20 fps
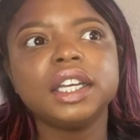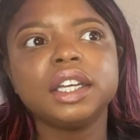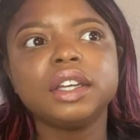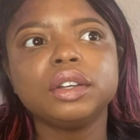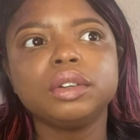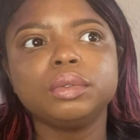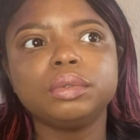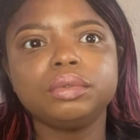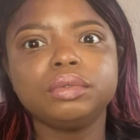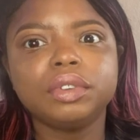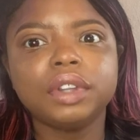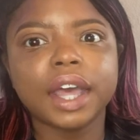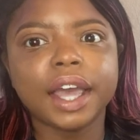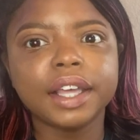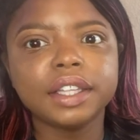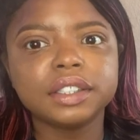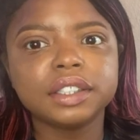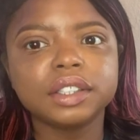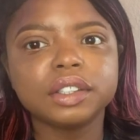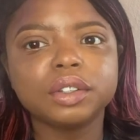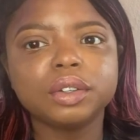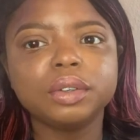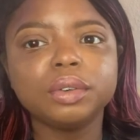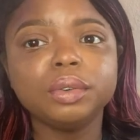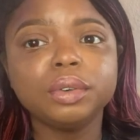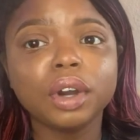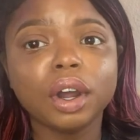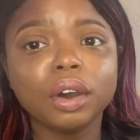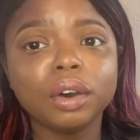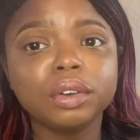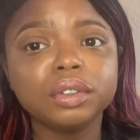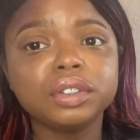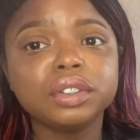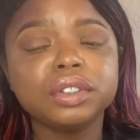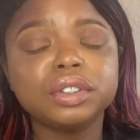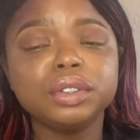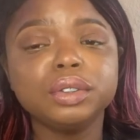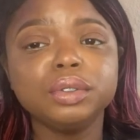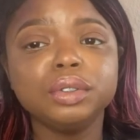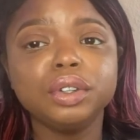That's kudos
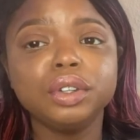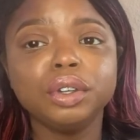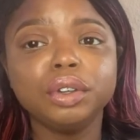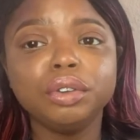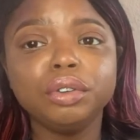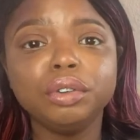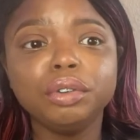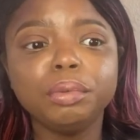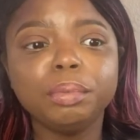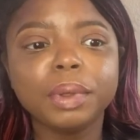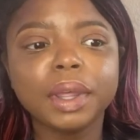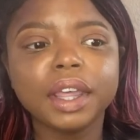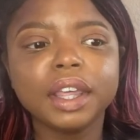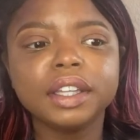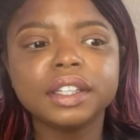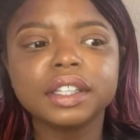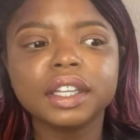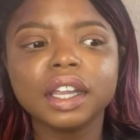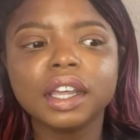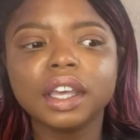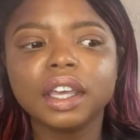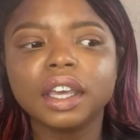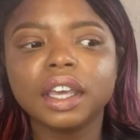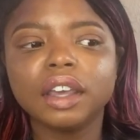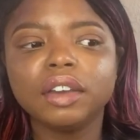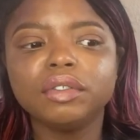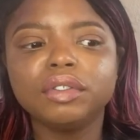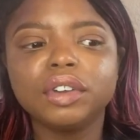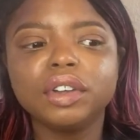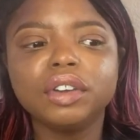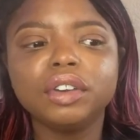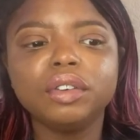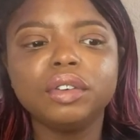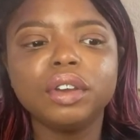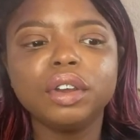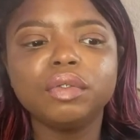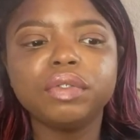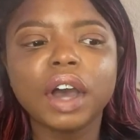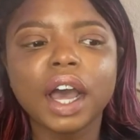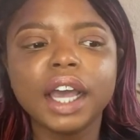to you, but it's like,
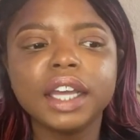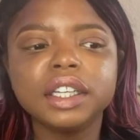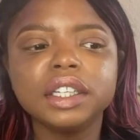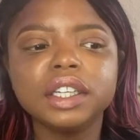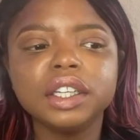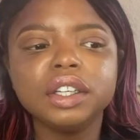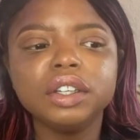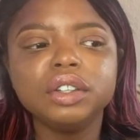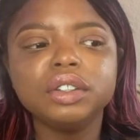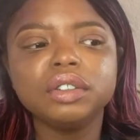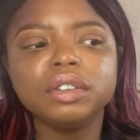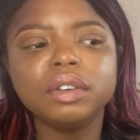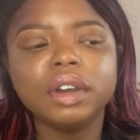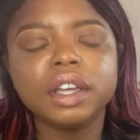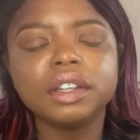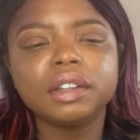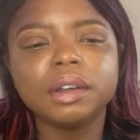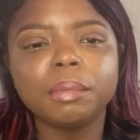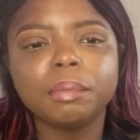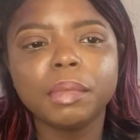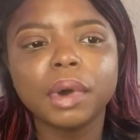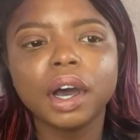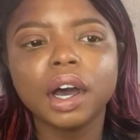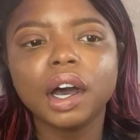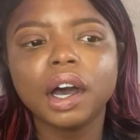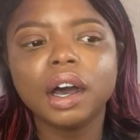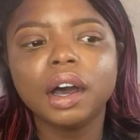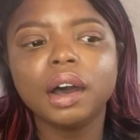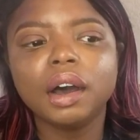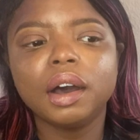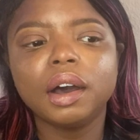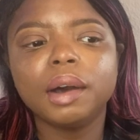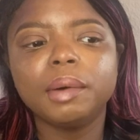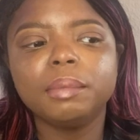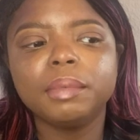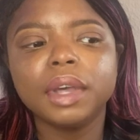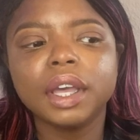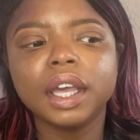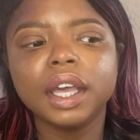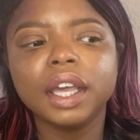if I need you as a mom
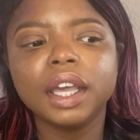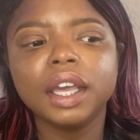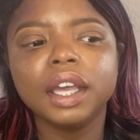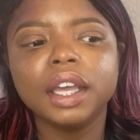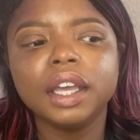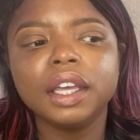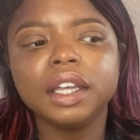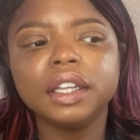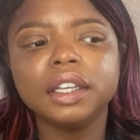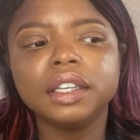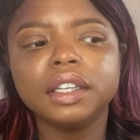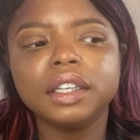and